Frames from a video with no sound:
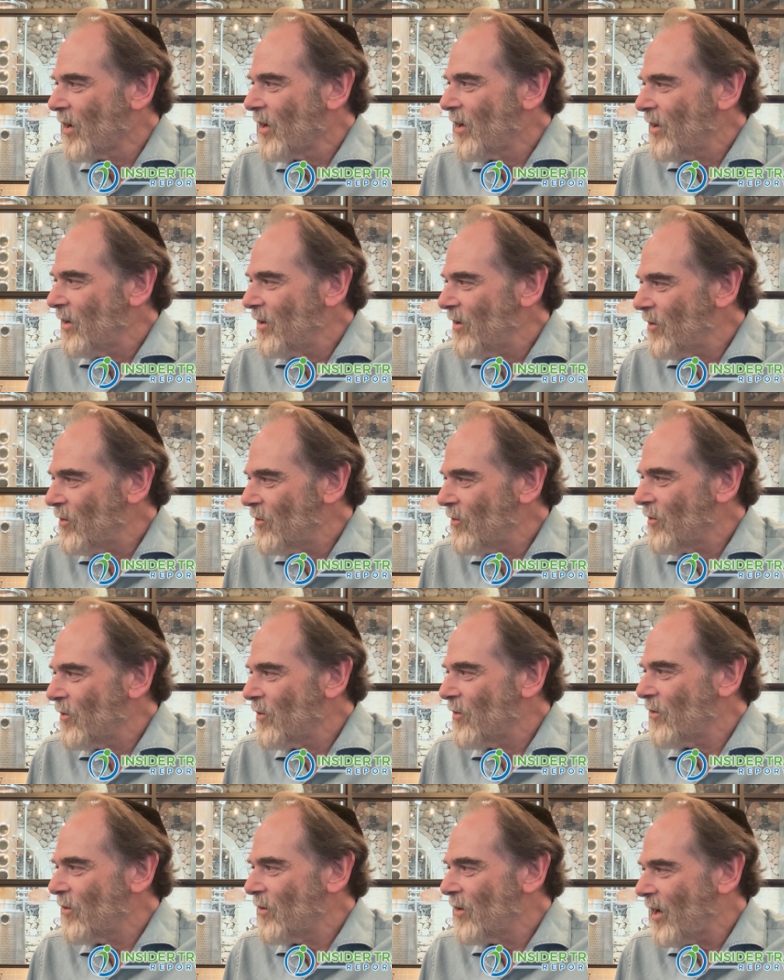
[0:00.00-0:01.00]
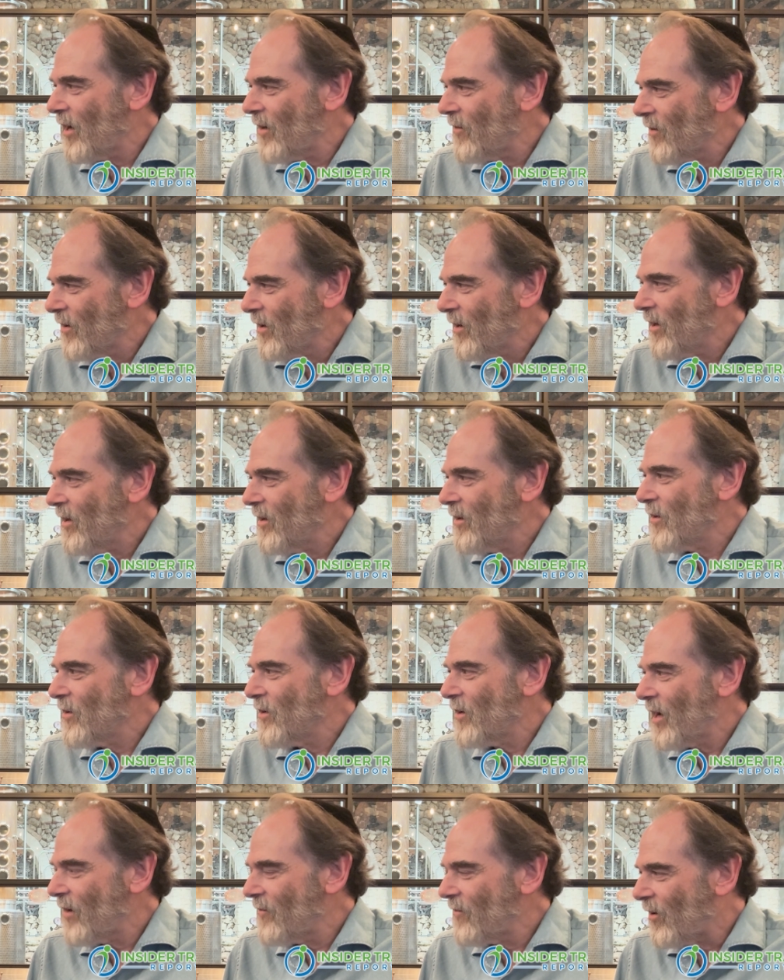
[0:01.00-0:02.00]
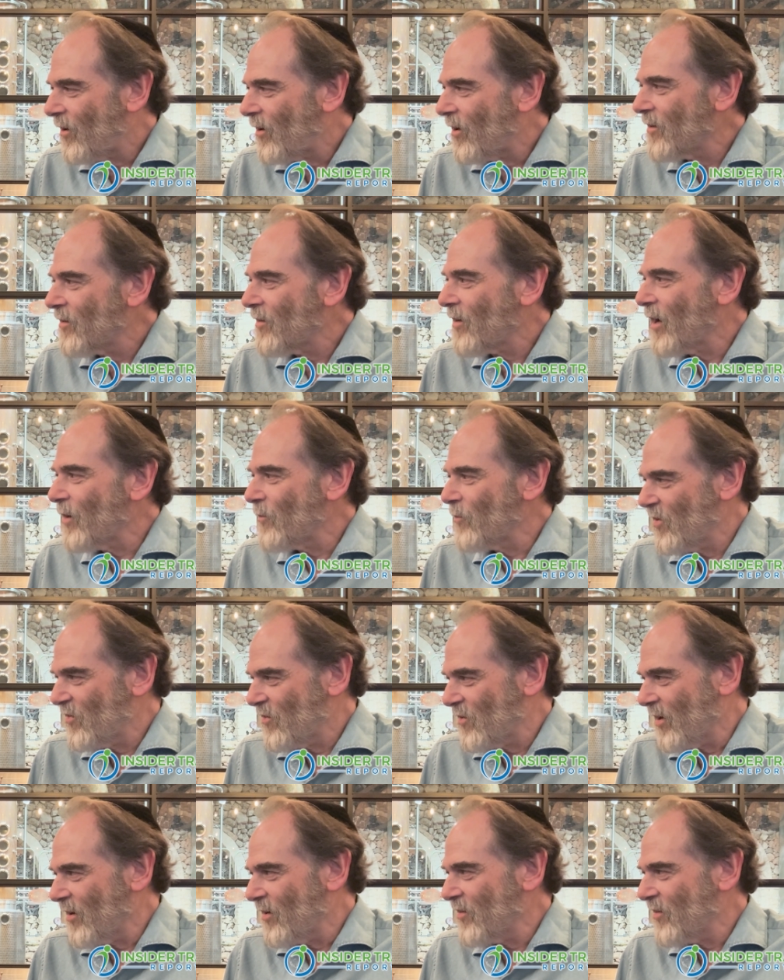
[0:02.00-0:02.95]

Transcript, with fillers: Oh. you, you'd have you'd have a hard time missing